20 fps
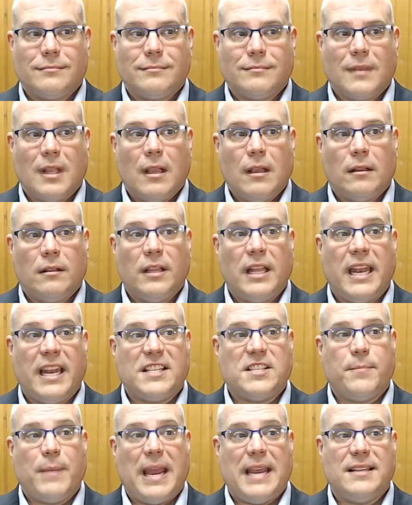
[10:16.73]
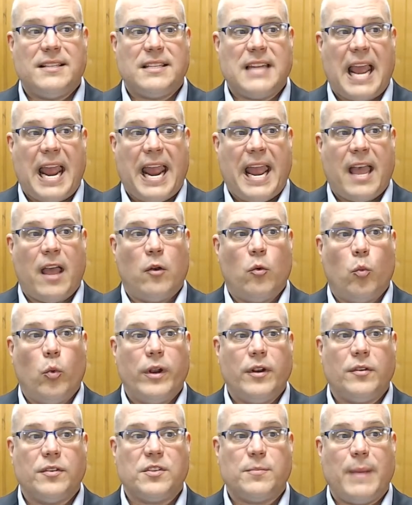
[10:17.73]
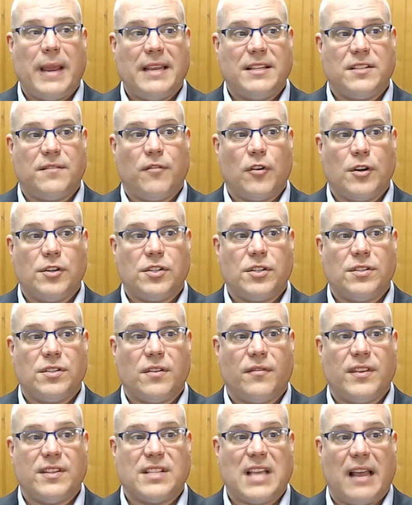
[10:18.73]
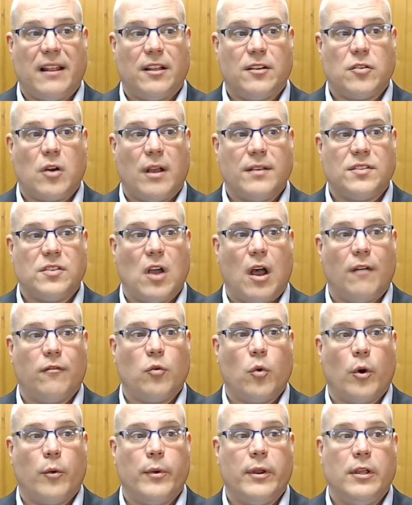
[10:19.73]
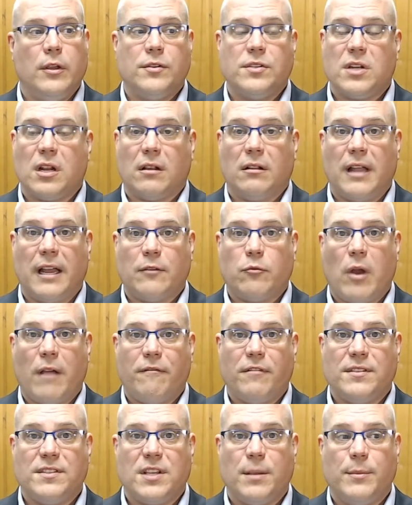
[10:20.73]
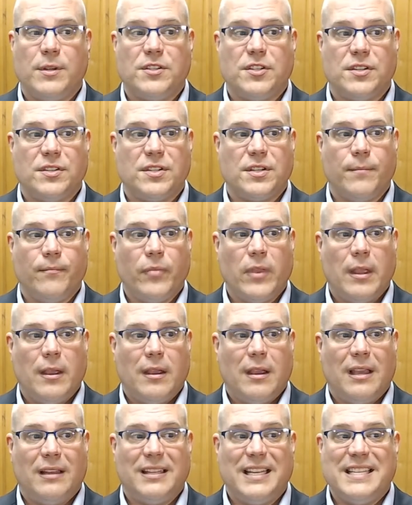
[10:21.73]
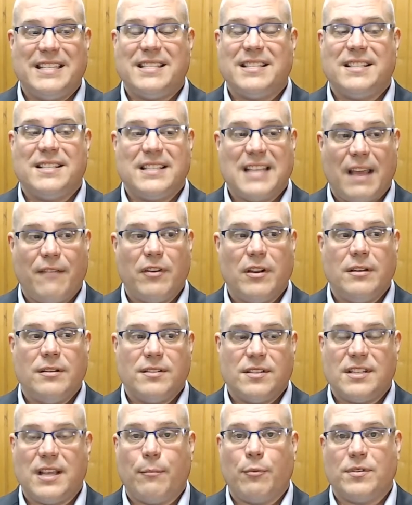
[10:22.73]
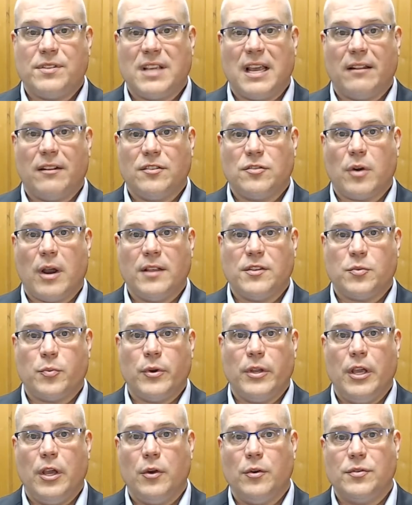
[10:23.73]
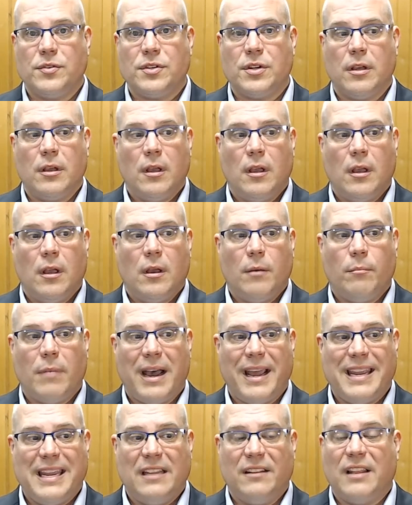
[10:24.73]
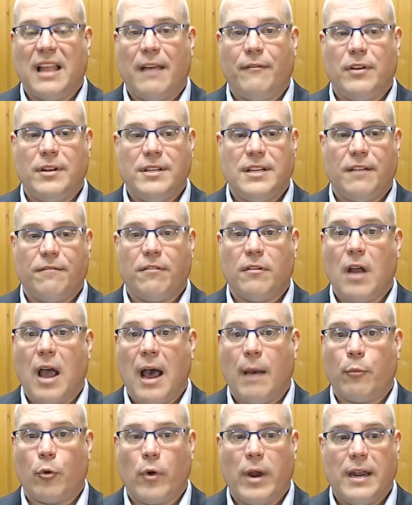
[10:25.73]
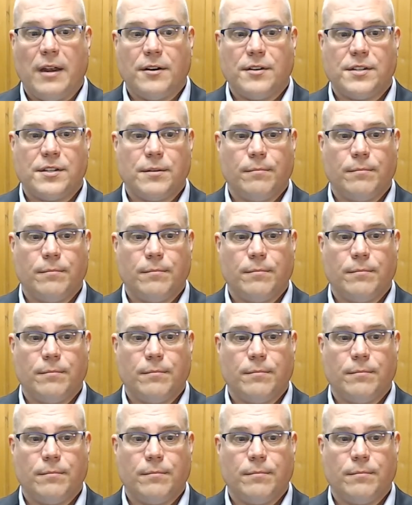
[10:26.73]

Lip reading: Linux-based and Windows-based versions of the XyloTron software were used to collect reference images. At least 7 separate XyloTrons were used by 11 different operators.